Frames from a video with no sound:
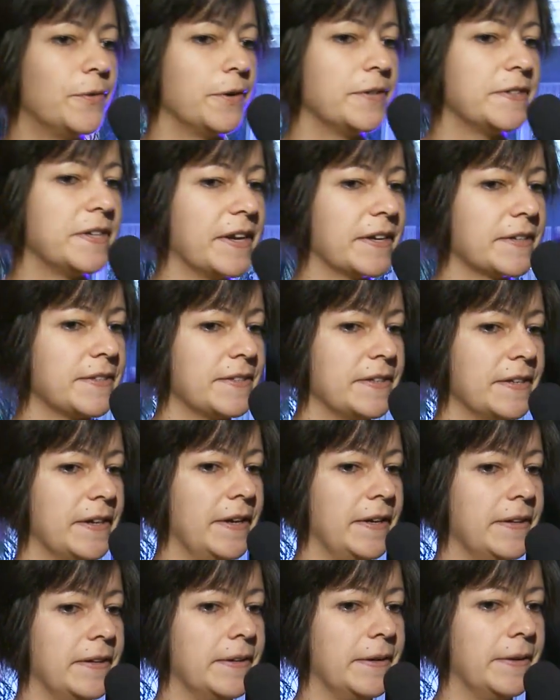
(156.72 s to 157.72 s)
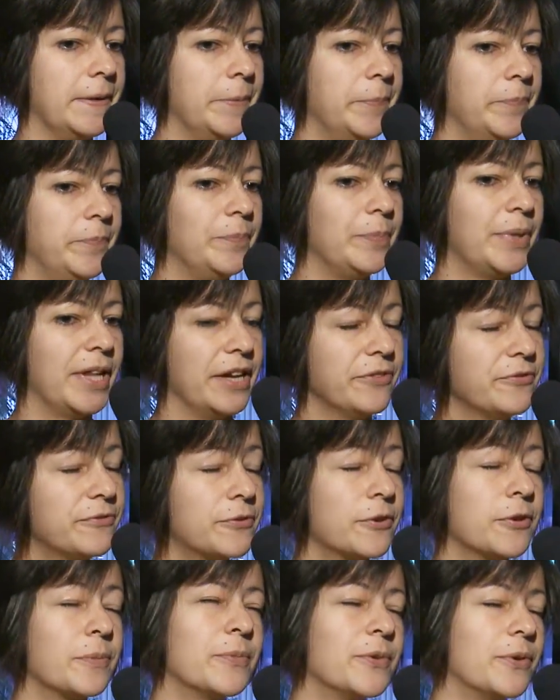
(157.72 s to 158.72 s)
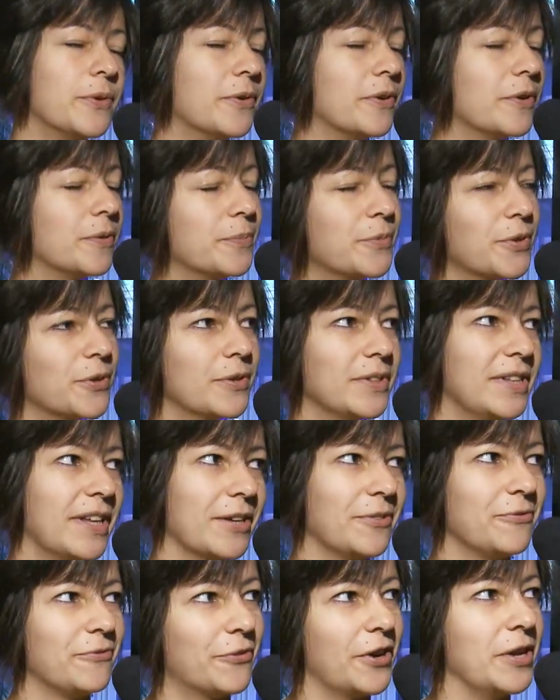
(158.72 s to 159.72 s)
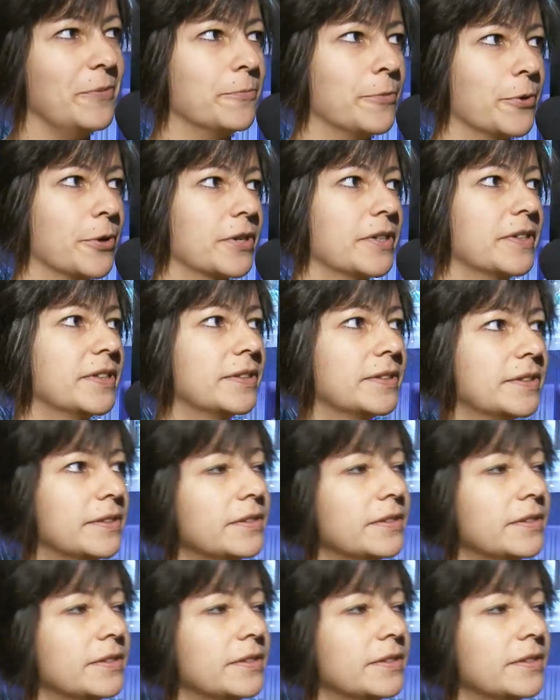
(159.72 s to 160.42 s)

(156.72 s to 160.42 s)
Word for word: Vert.x a um, platform or more like a framework?